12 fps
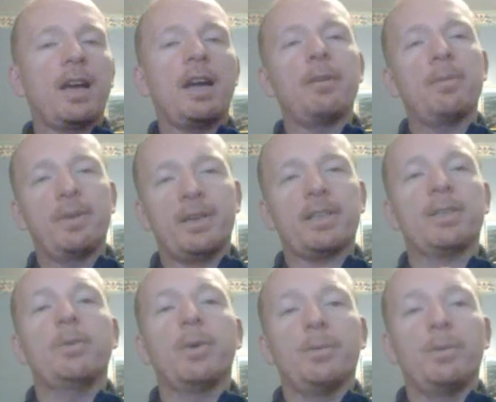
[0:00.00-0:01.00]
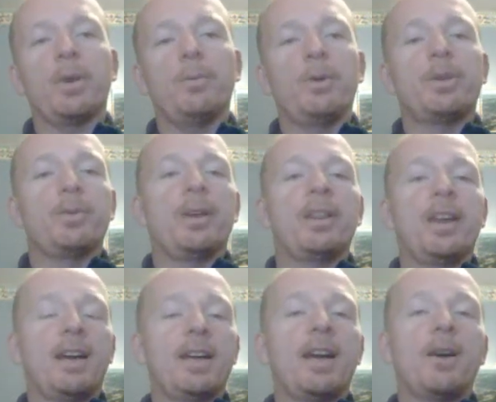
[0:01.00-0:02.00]
I can't remember exactly which way they
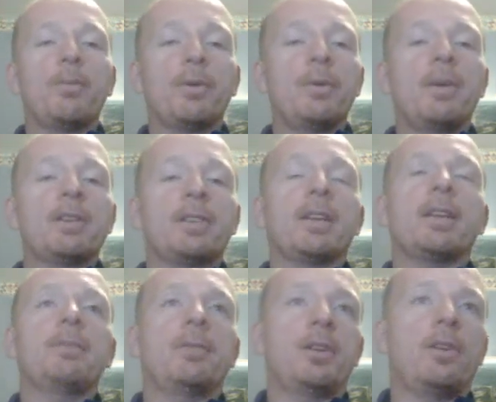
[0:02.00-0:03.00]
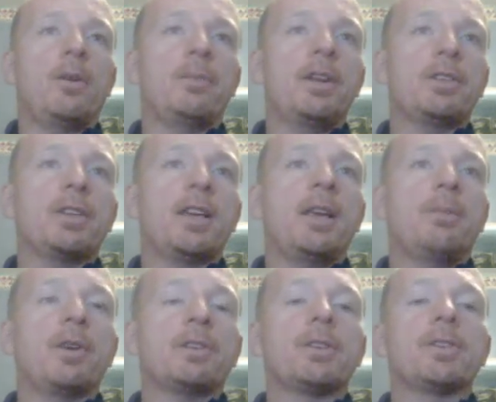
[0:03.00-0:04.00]
are now, but you basically combination of key
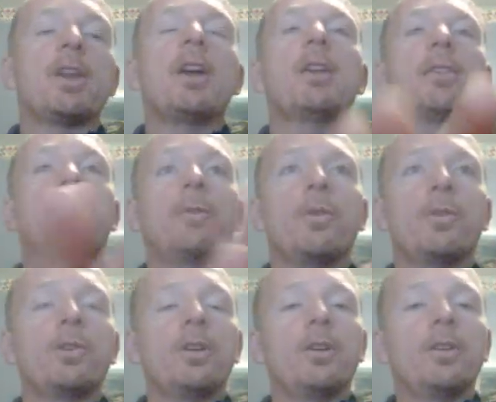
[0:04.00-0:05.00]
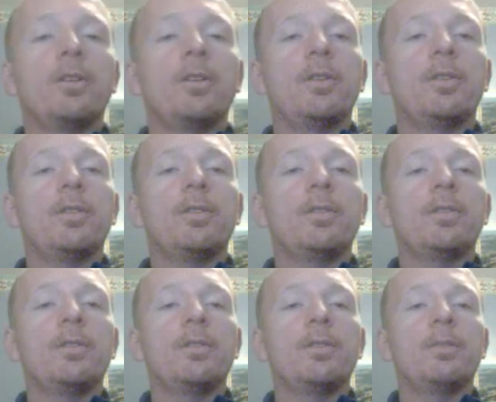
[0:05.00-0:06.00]
presses. The phone
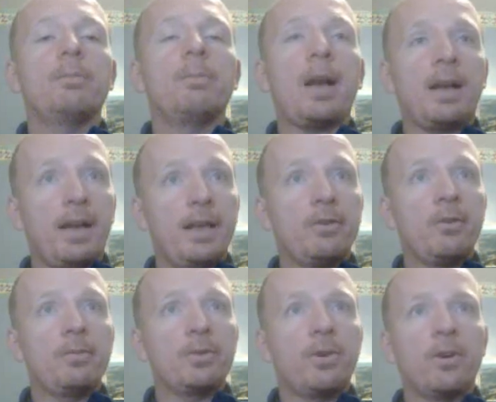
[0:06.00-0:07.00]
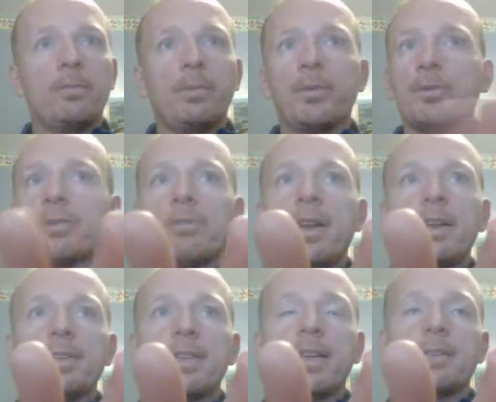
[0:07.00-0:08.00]
backlight comes on, but the
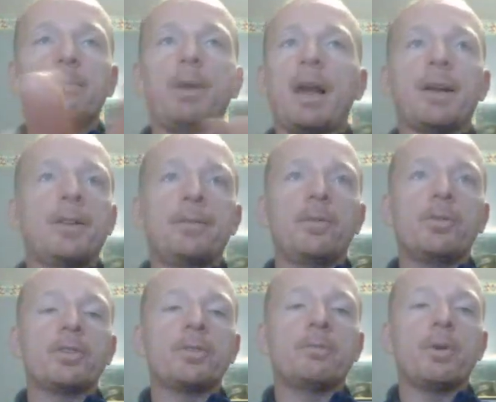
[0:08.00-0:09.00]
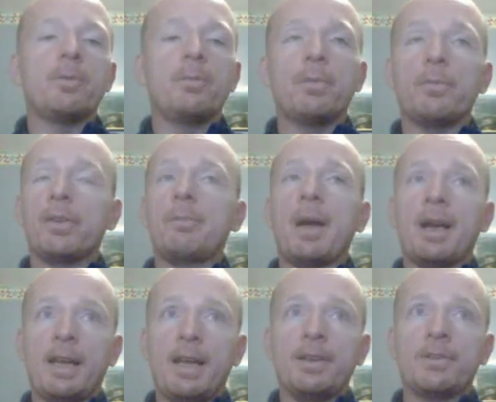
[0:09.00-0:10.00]
screen stays blank. The phone doesn't boot, but the
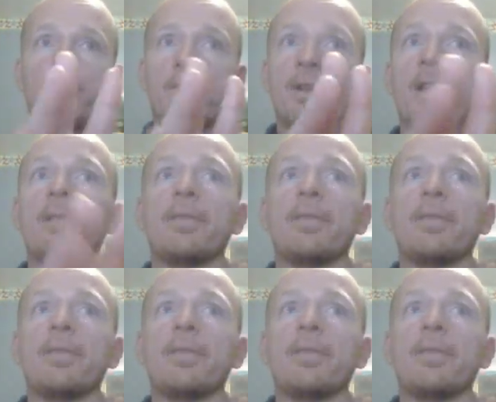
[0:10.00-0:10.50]
backlight is on.